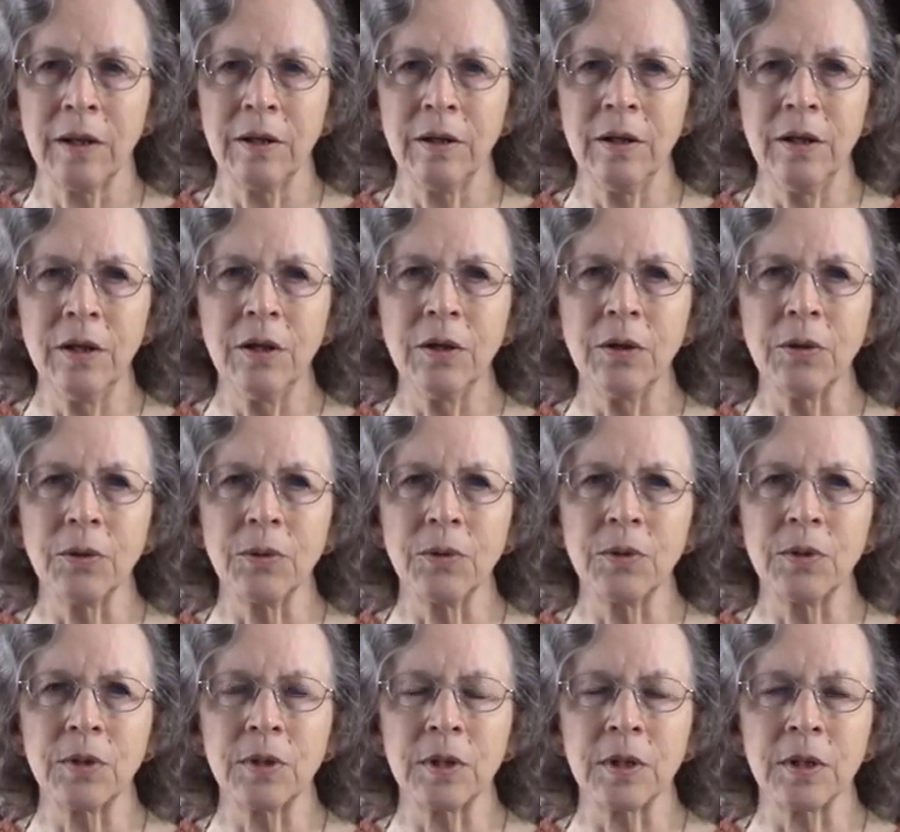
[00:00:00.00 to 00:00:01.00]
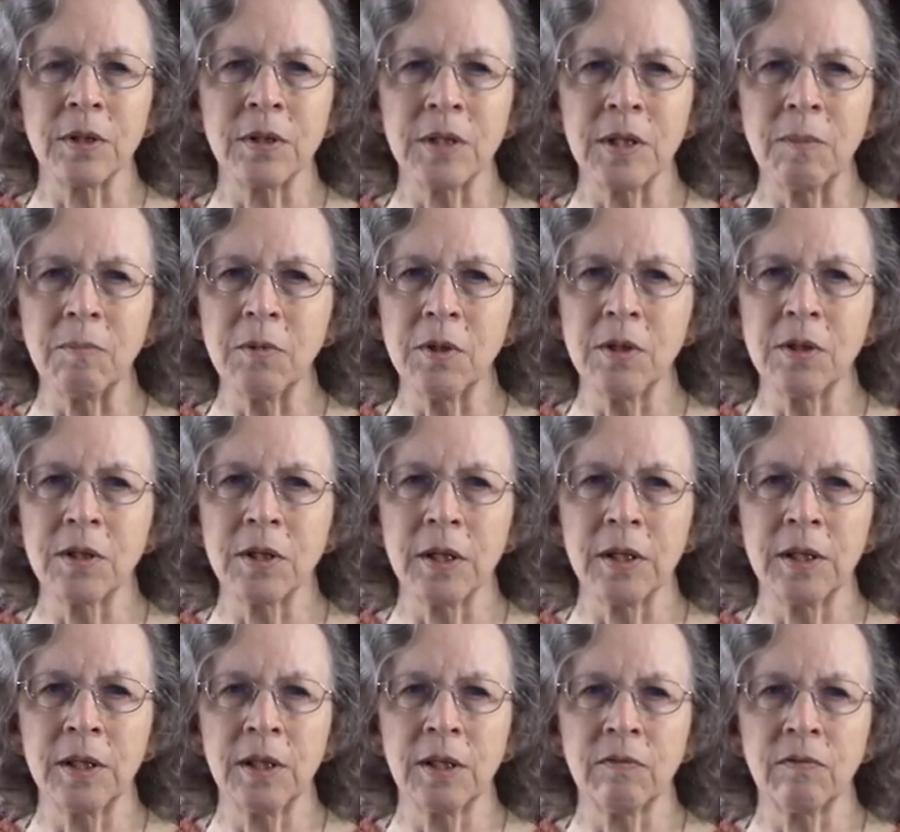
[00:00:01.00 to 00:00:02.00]
D Os accepted
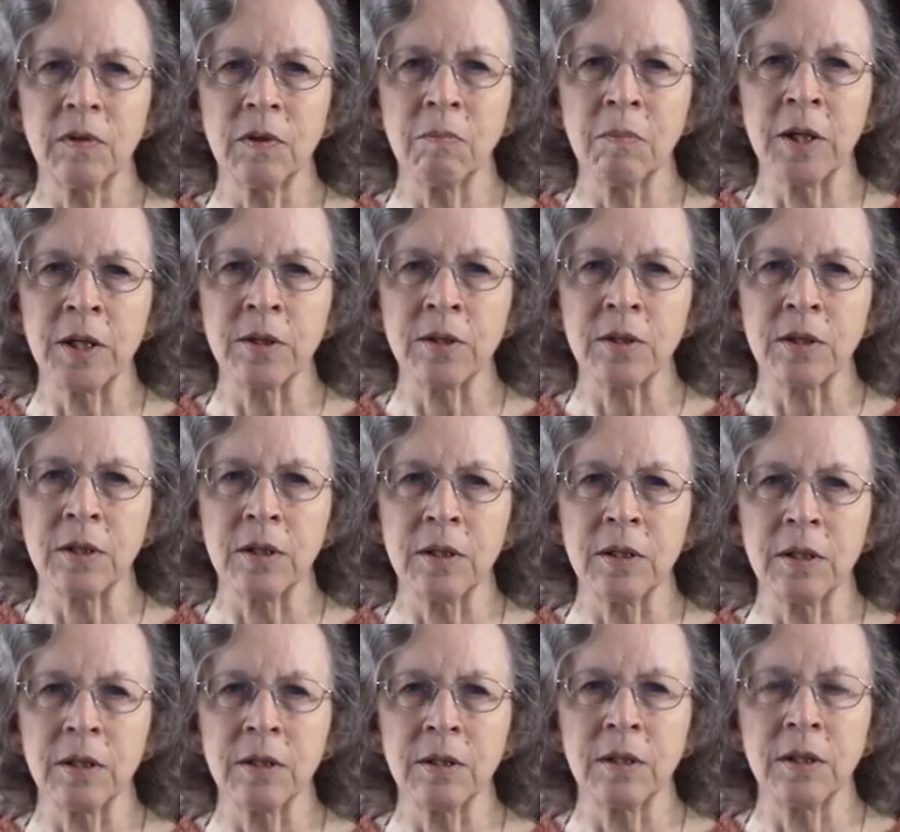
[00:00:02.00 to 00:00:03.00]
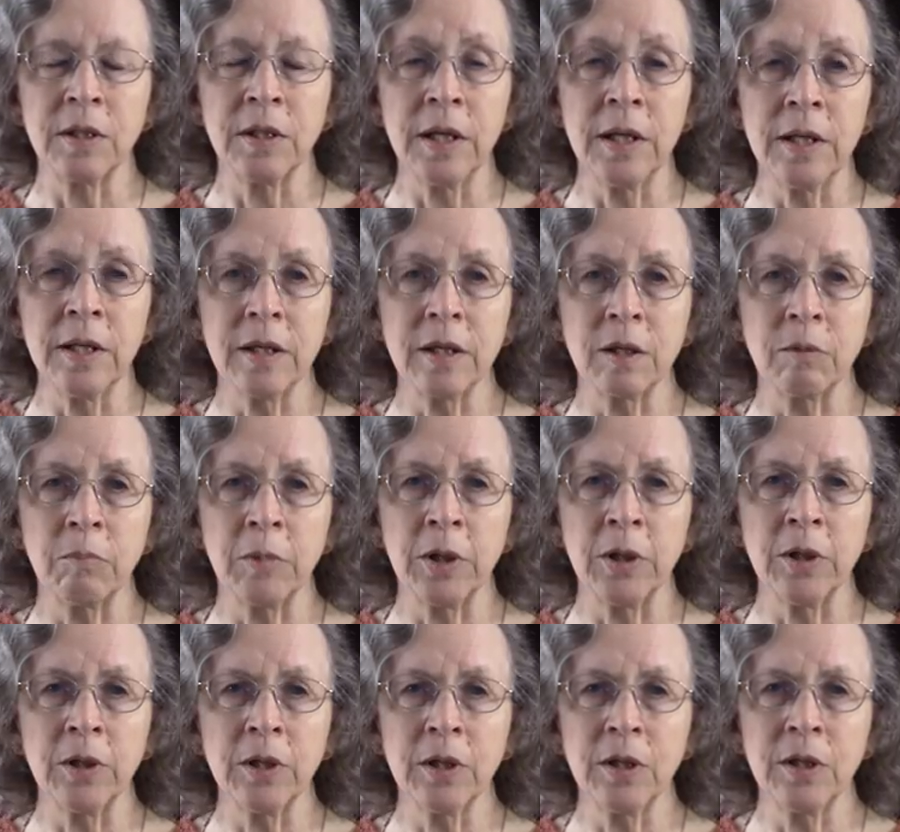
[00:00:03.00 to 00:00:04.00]
scientific medicine, and today an
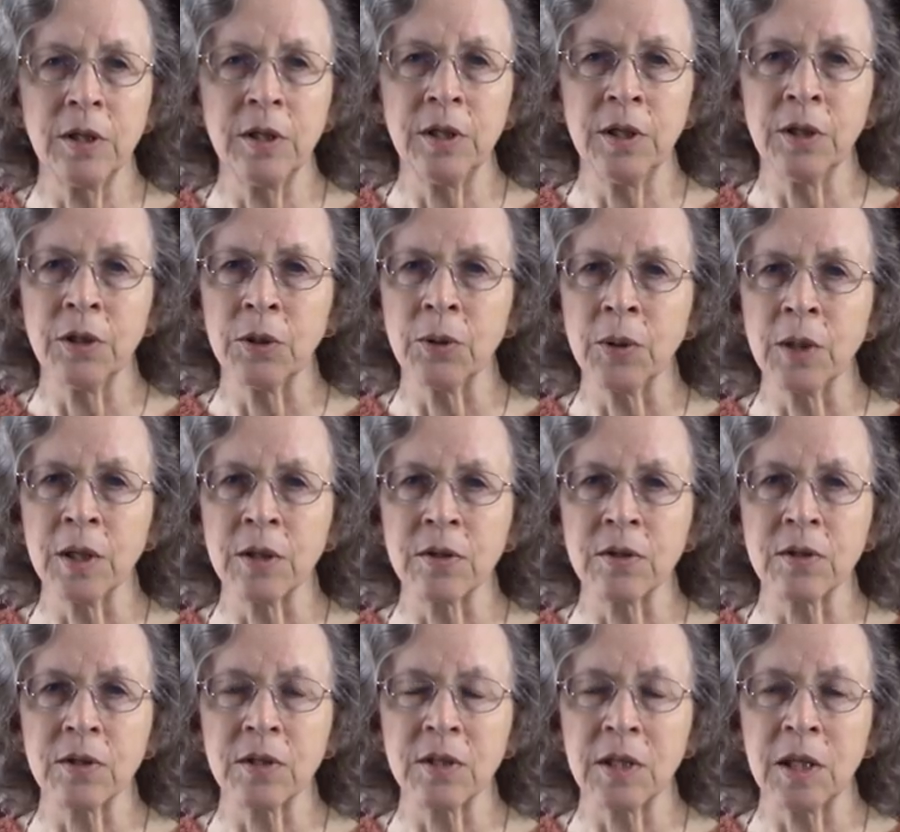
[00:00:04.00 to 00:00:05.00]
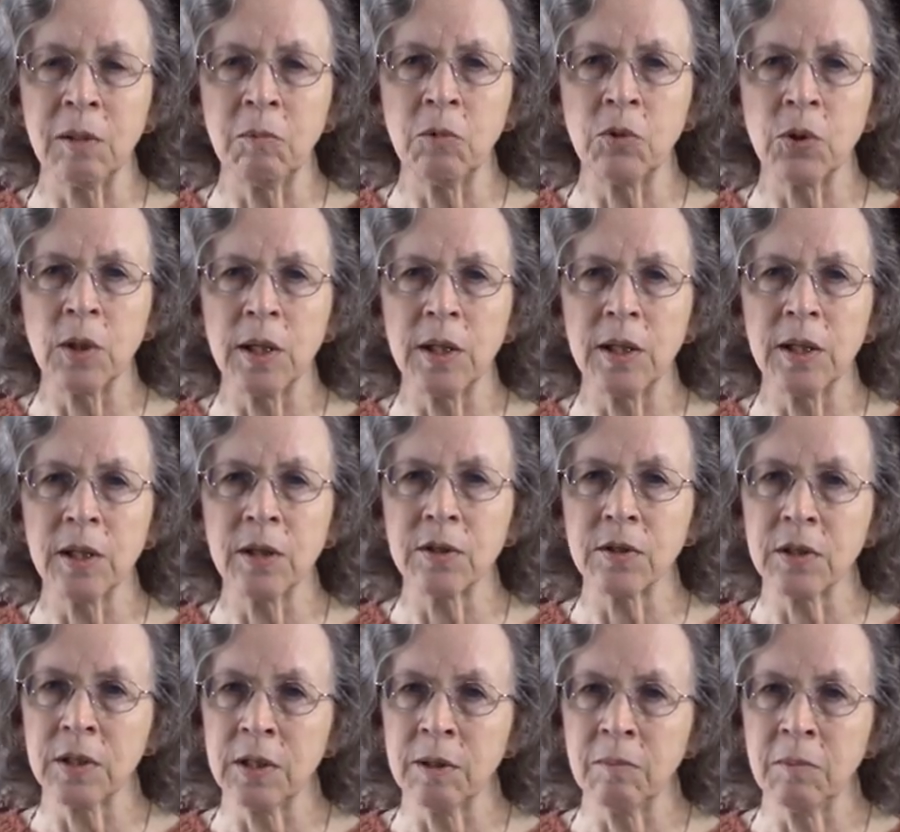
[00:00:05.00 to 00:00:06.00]
American D O gets the same training
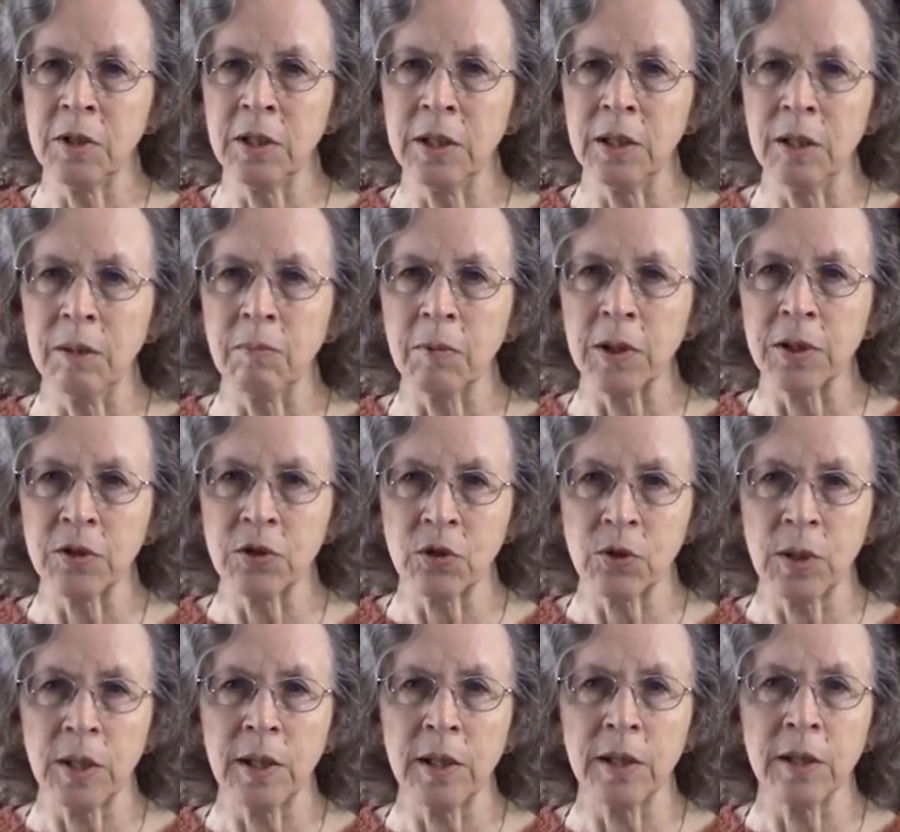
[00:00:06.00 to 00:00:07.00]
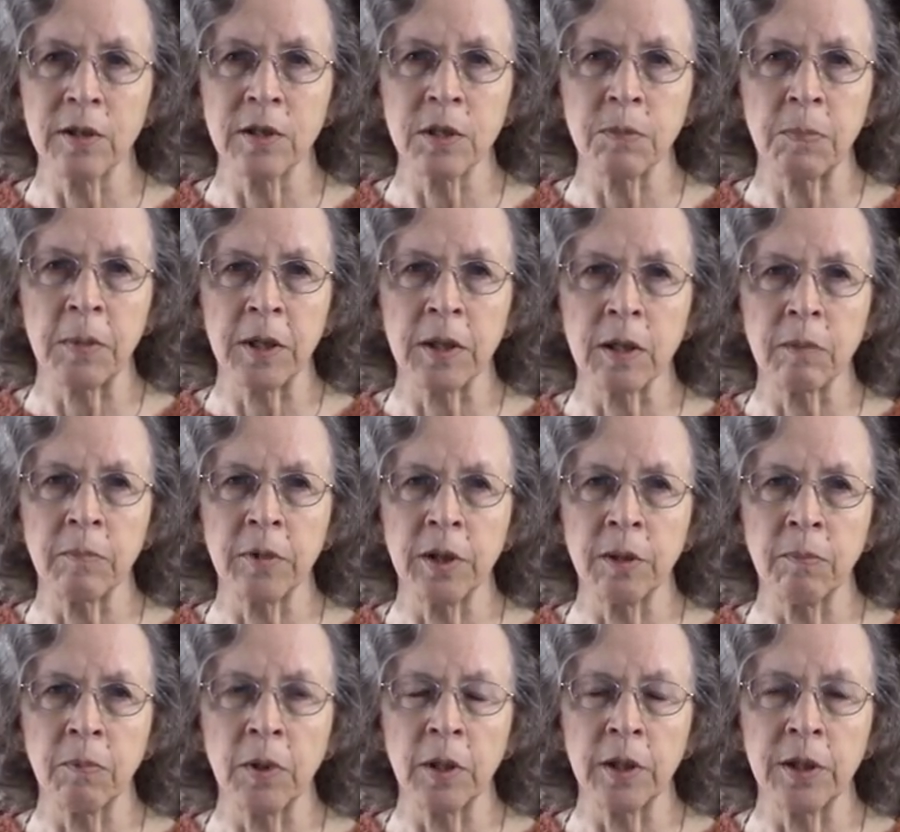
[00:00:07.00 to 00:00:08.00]
as an M D plus training in spinal
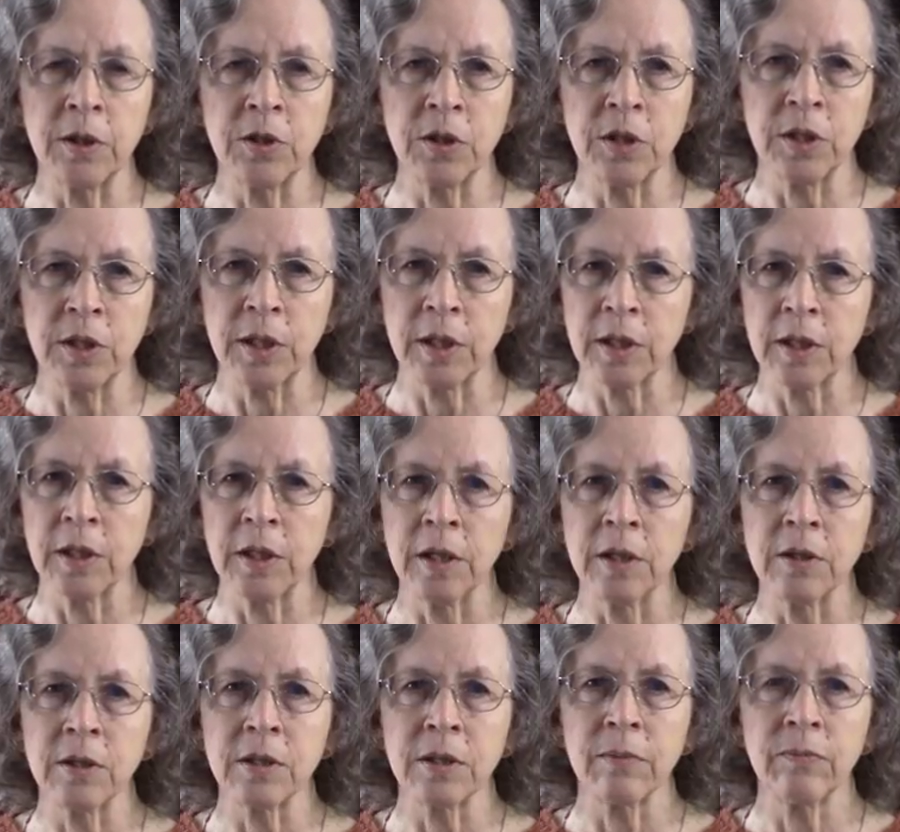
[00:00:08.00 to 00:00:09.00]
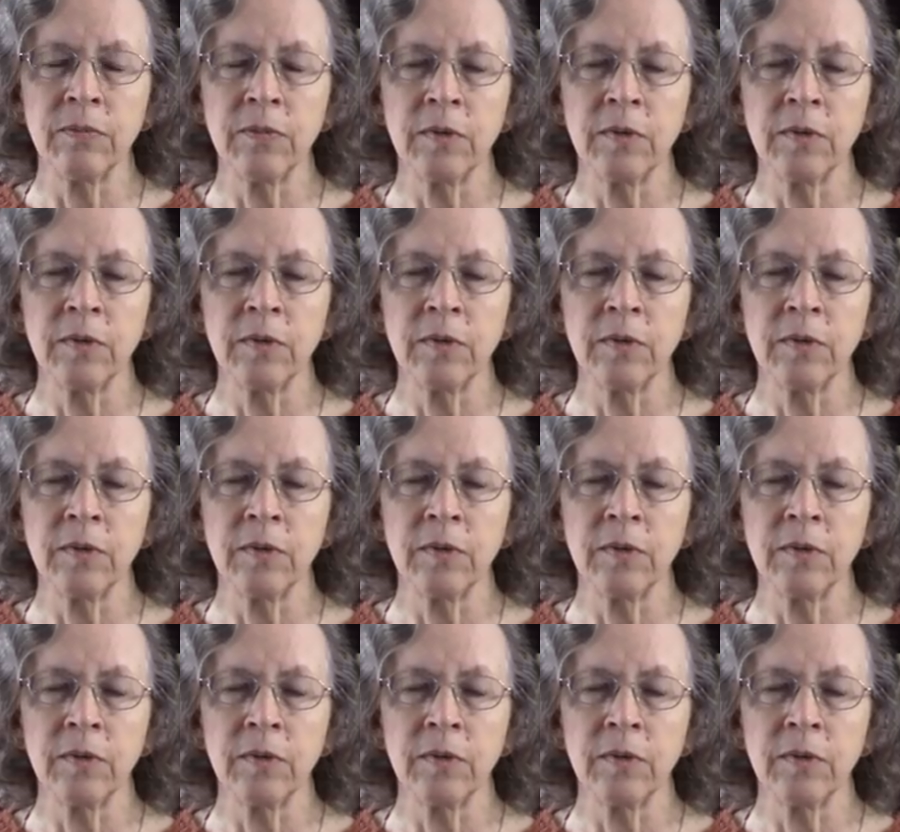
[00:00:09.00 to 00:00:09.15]
manipulation techniques.